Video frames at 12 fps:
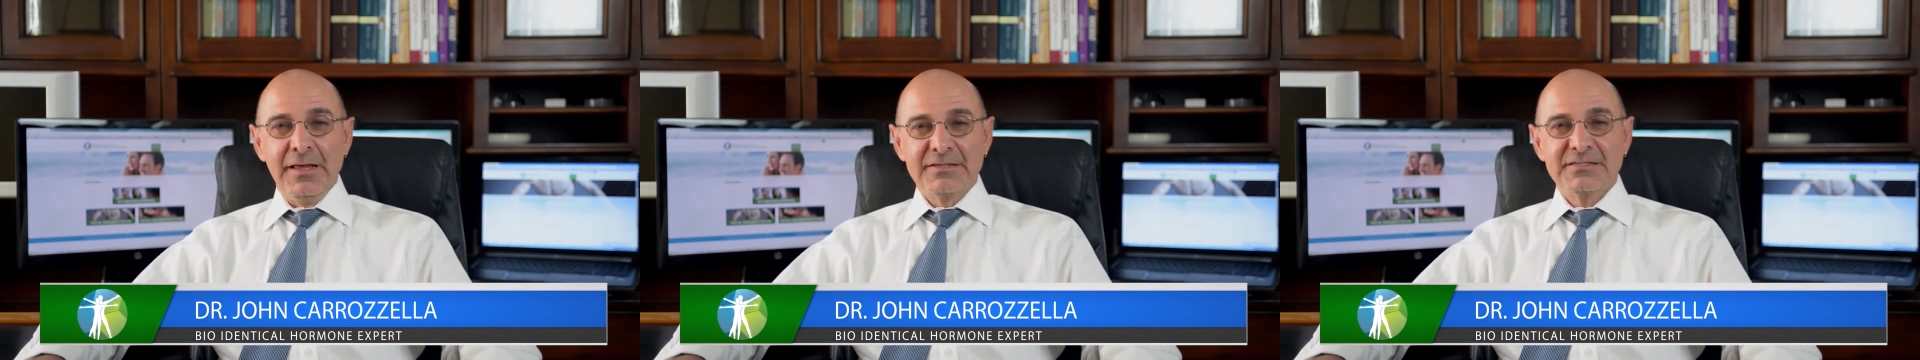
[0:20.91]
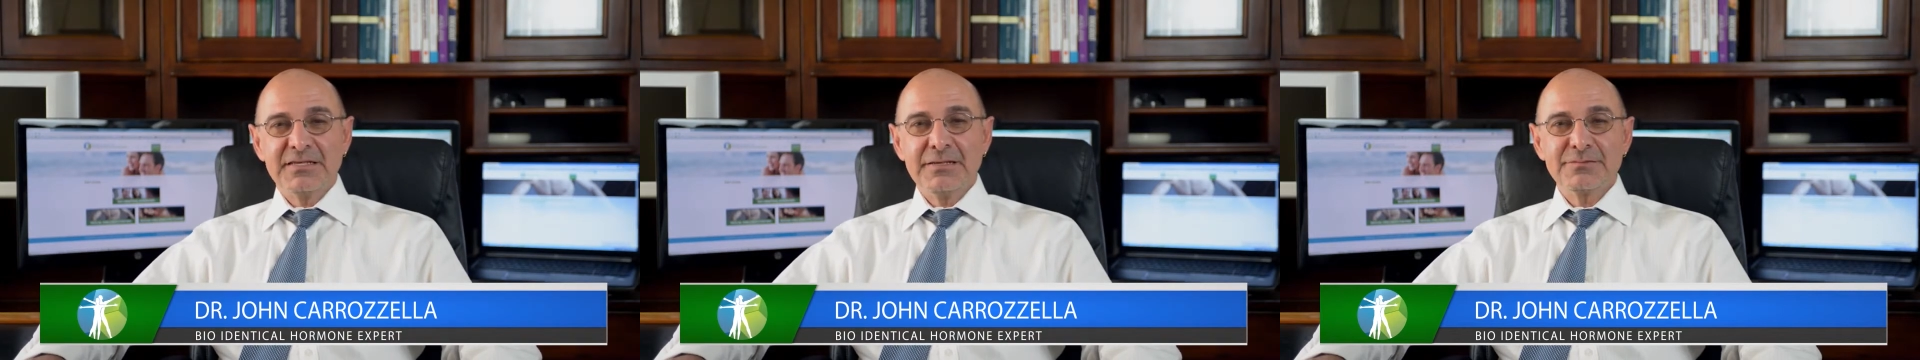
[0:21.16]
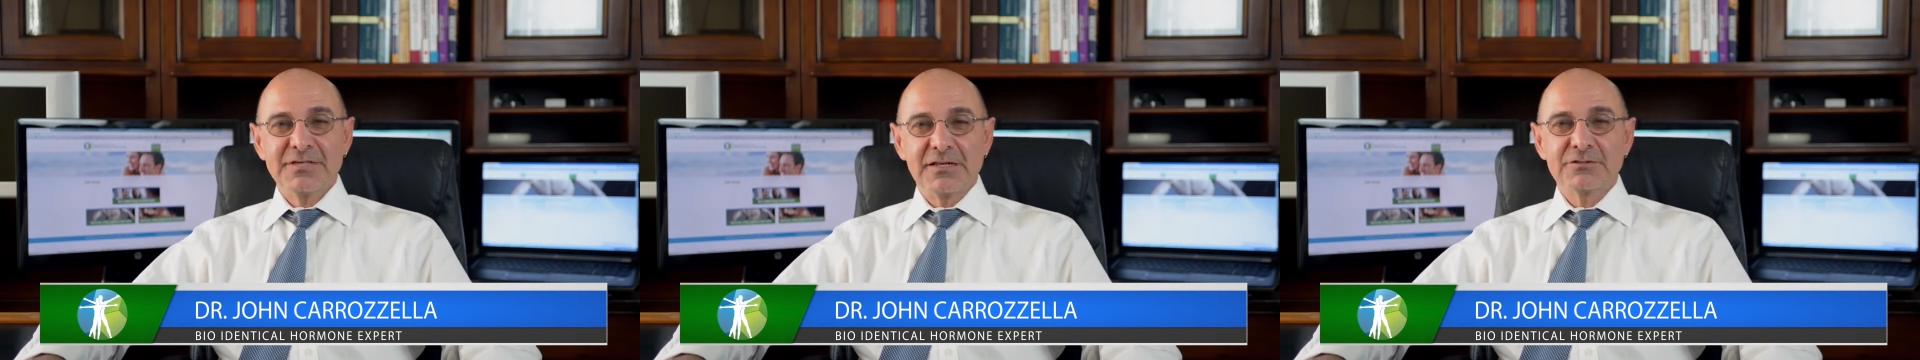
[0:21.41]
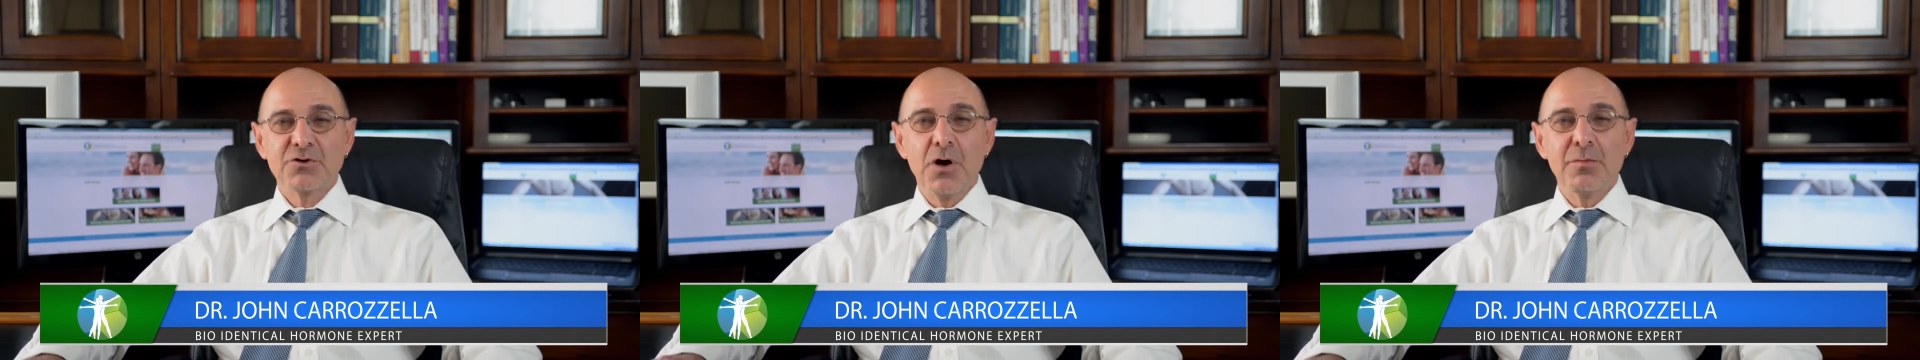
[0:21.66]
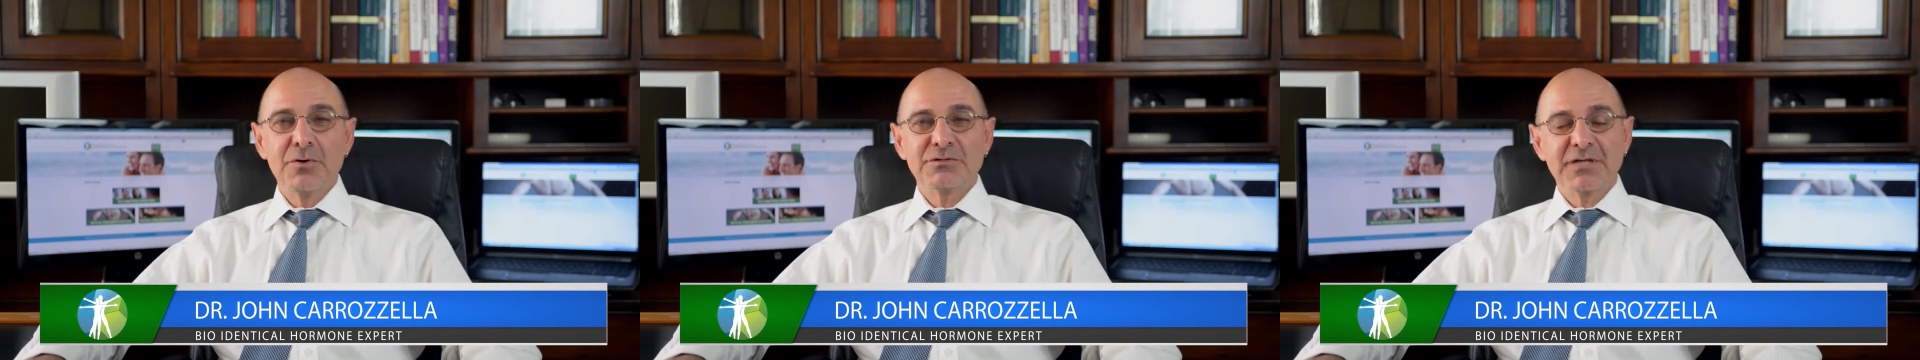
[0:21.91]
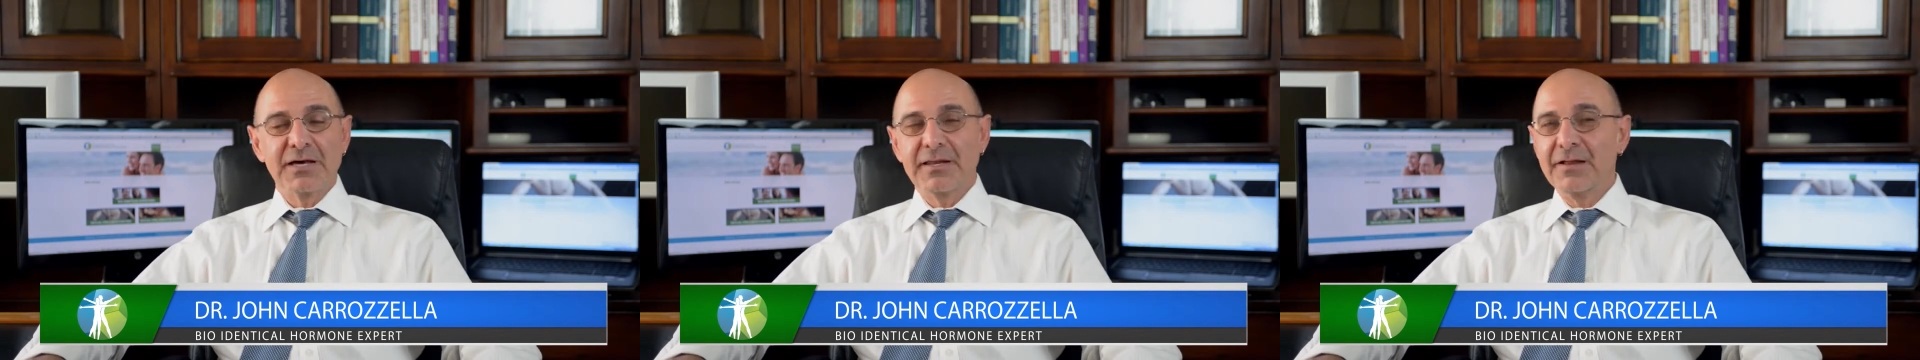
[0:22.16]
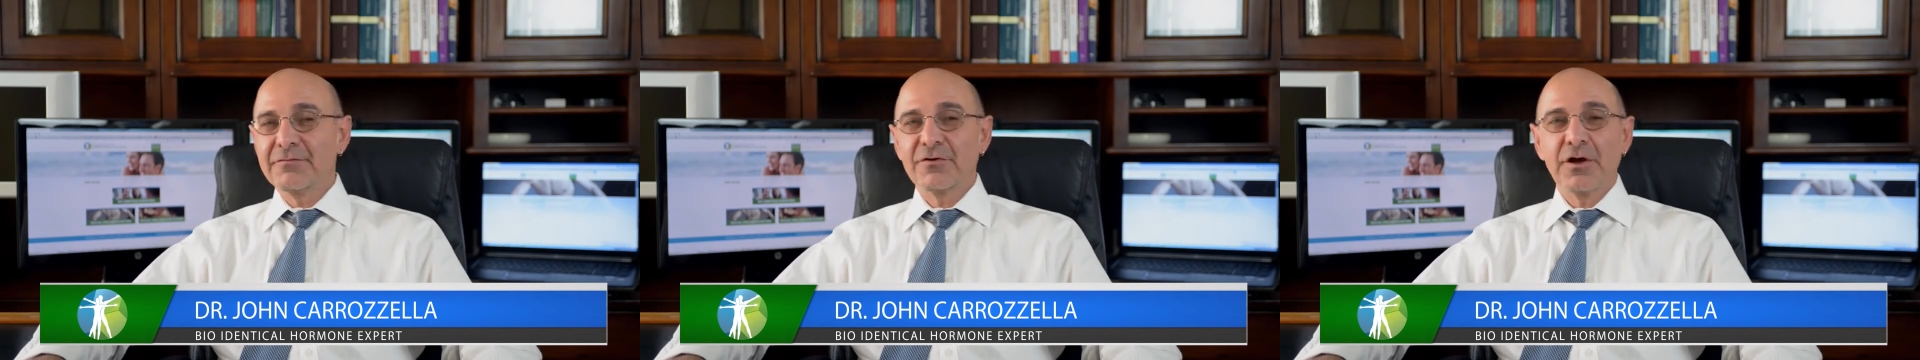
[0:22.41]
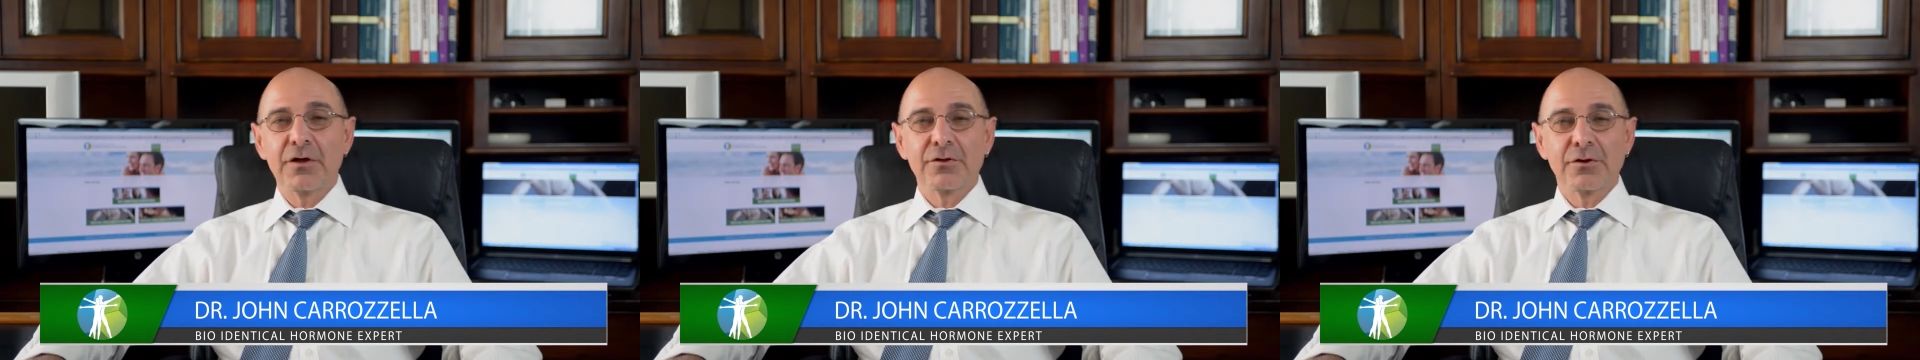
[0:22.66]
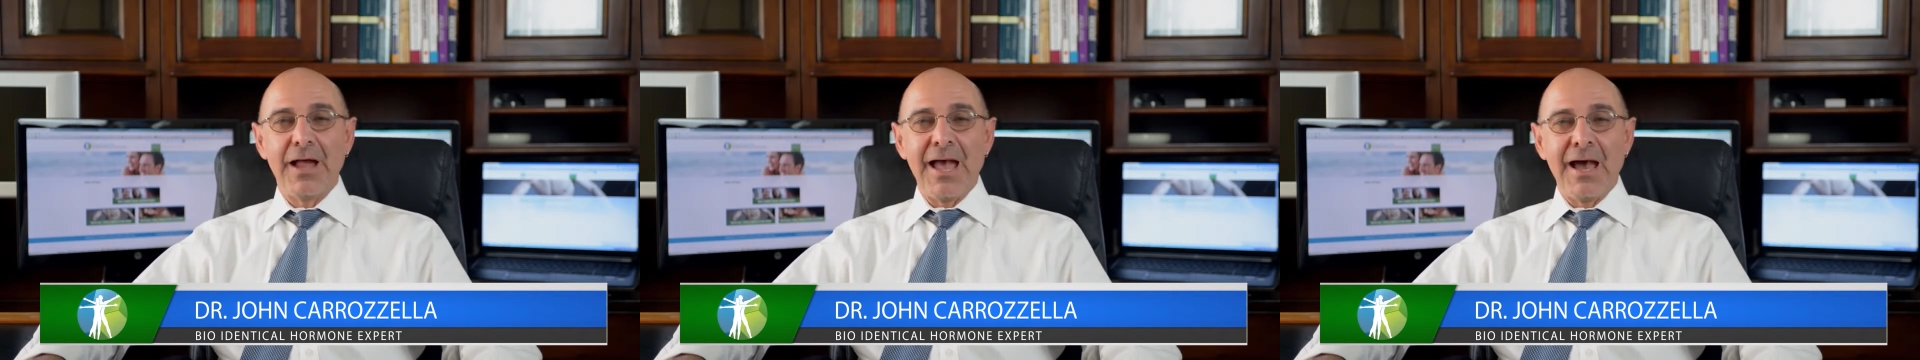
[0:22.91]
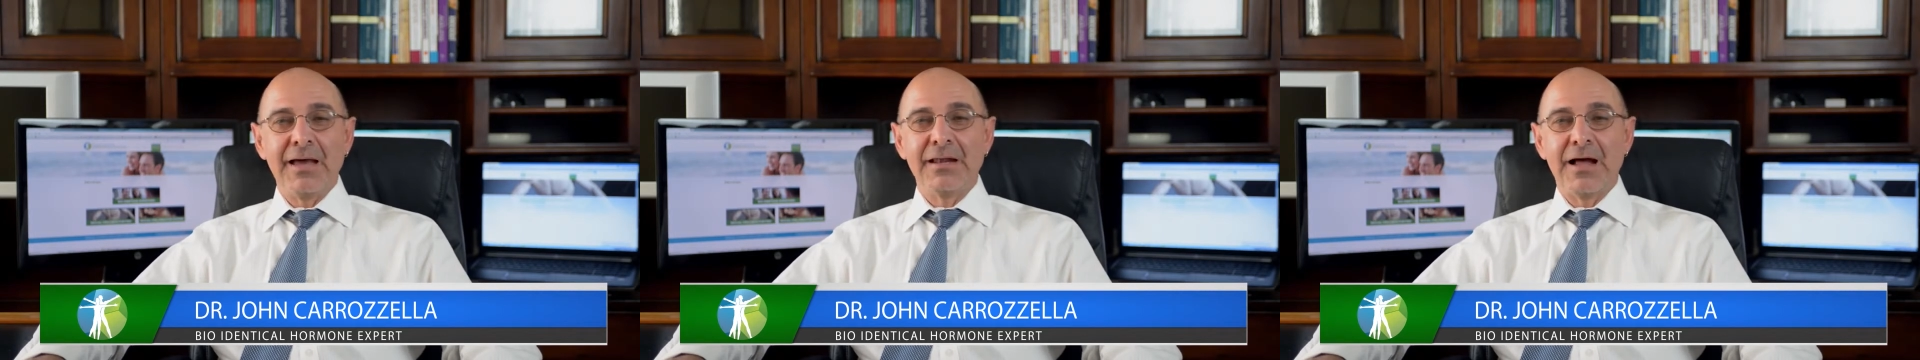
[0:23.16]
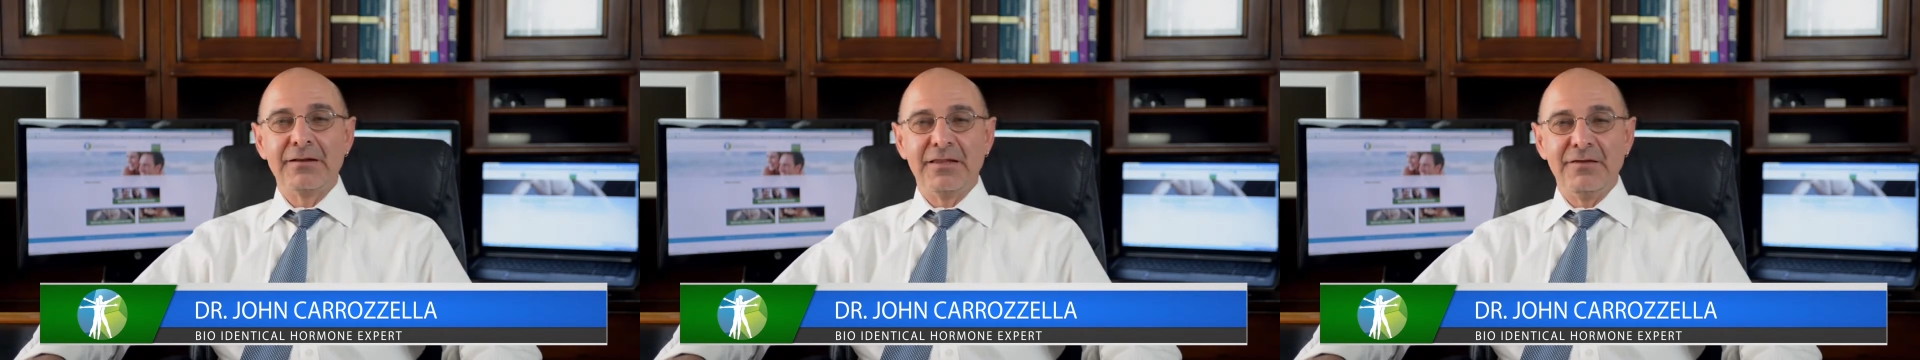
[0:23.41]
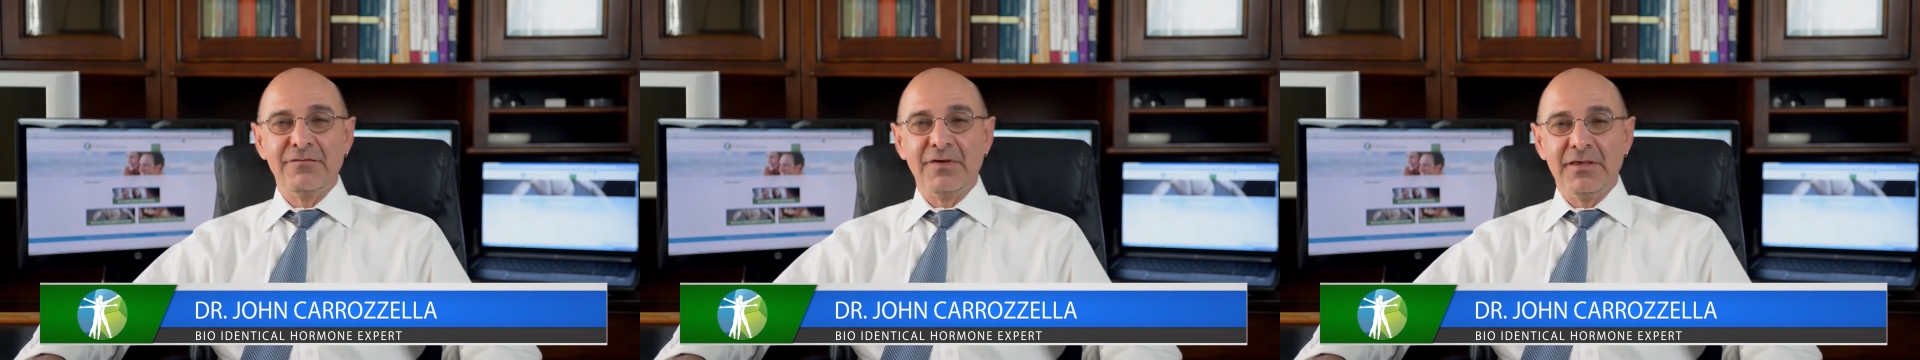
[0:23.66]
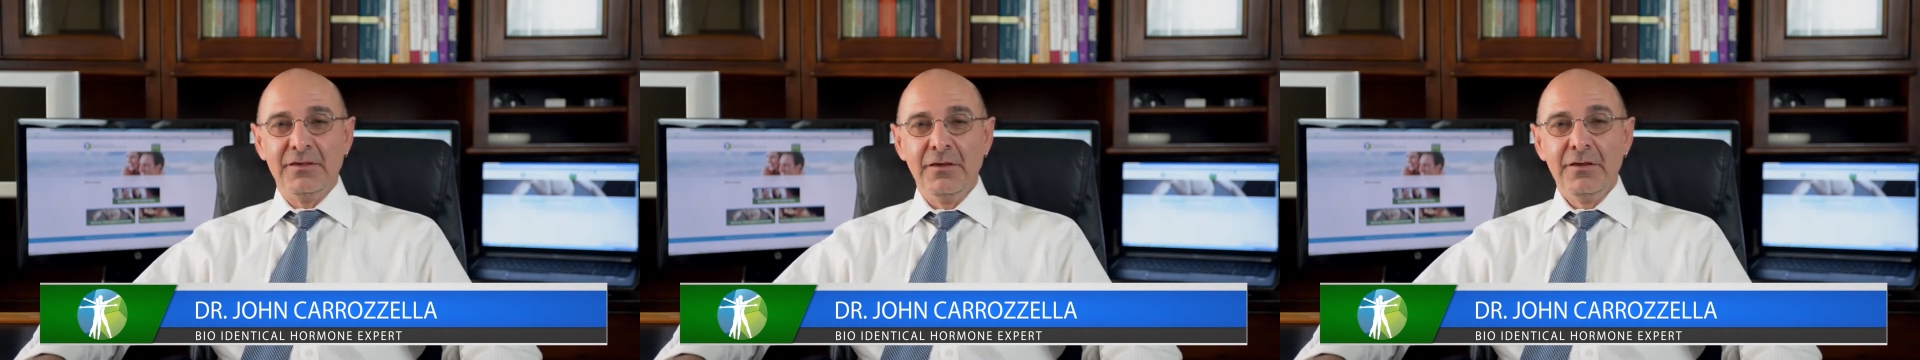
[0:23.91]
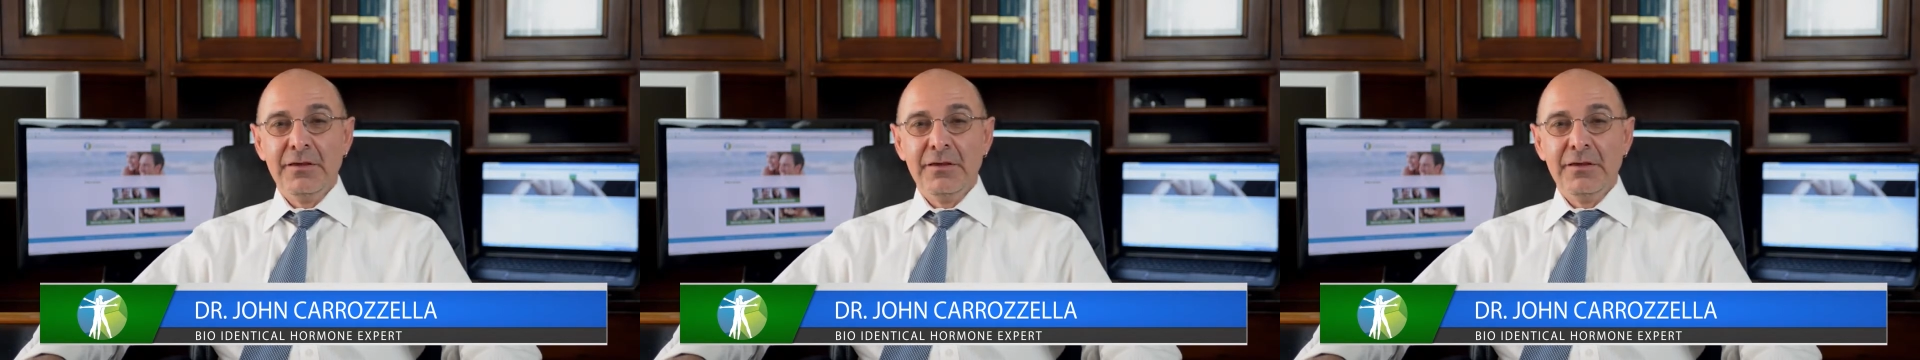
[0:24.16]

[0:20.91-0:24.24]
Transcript: it seems that it's almost on every other ad on TV,